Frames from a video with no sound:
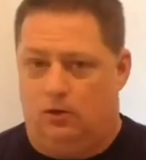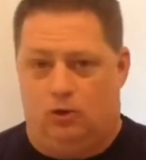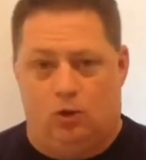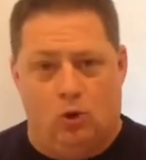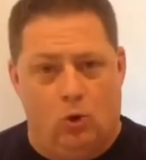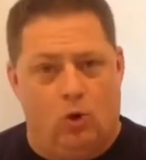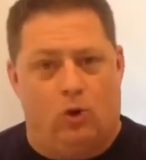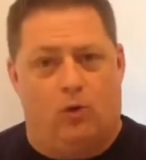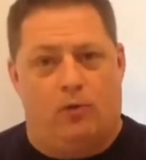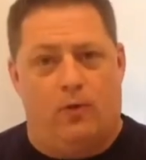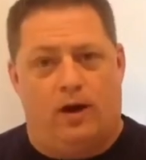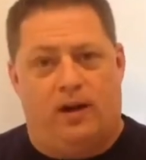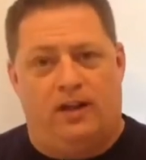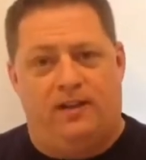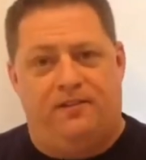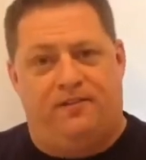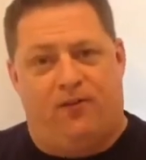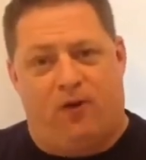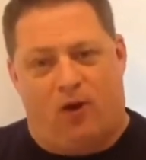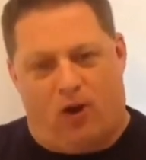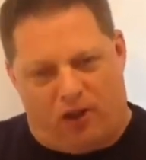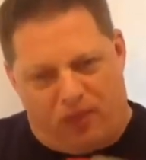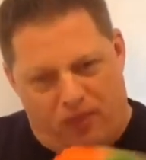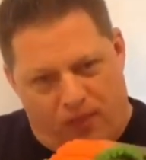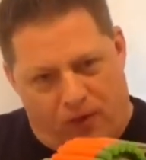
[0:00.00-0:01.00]
You are ready
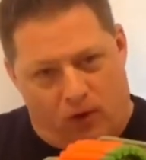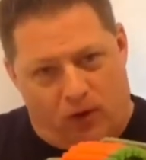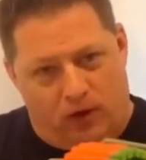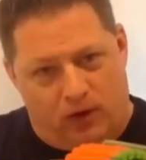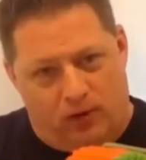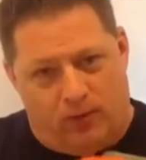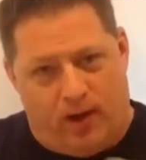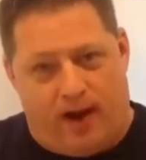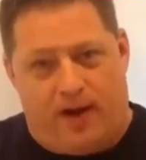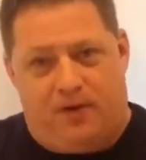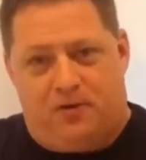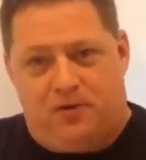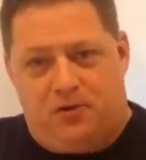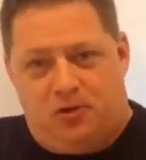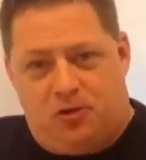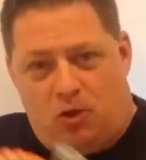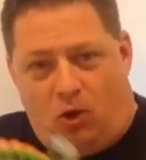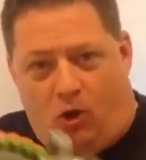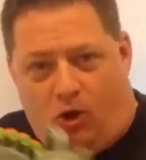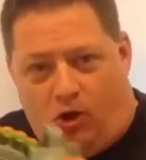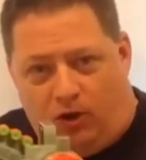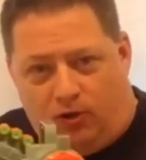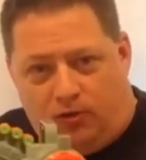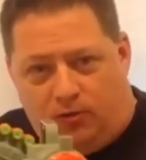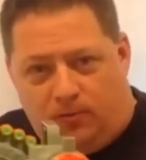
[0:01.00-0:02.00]
for a 30 round
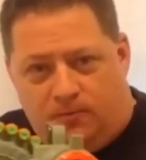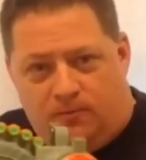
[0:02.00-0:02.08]
assault.